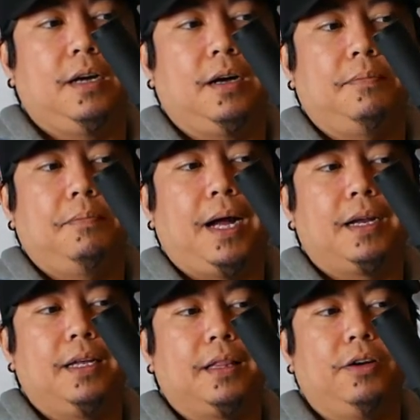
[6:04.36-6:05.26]
a
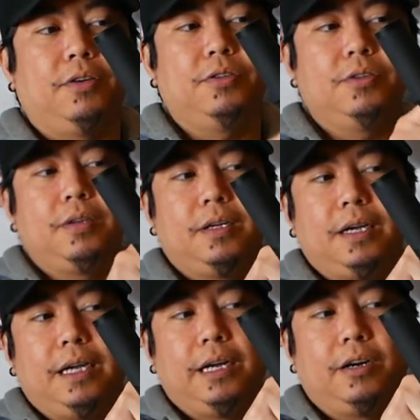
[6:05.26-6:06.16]
magnet though
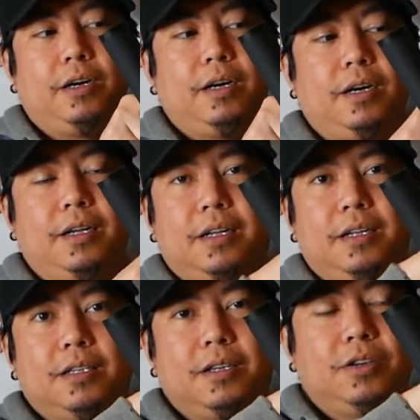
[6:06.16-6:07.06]
here,
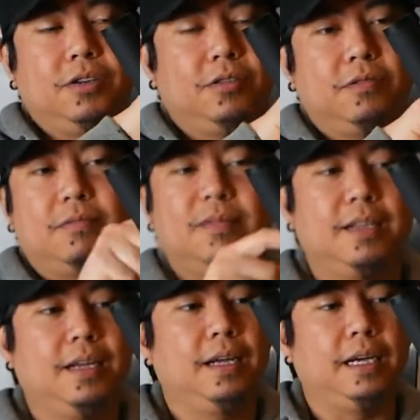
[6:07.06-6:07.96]
so
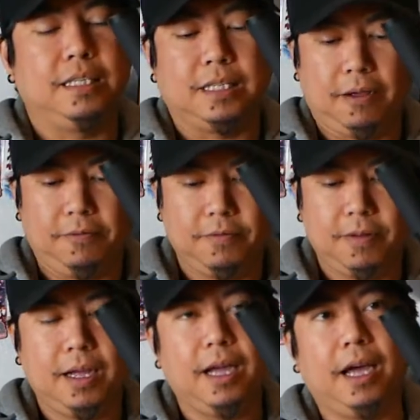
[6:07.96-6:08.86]
it's safe.
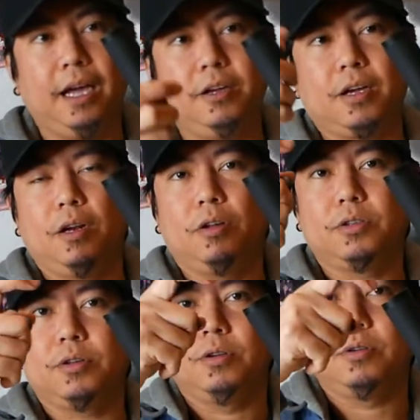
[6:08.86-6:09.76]
And you can
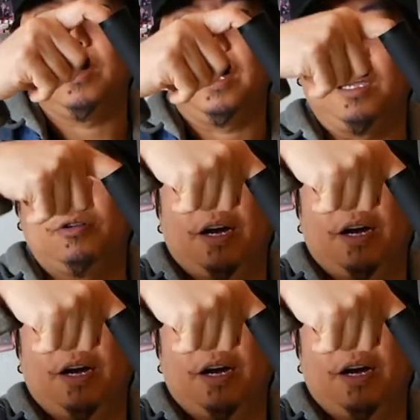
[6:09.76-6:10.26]
also, like, your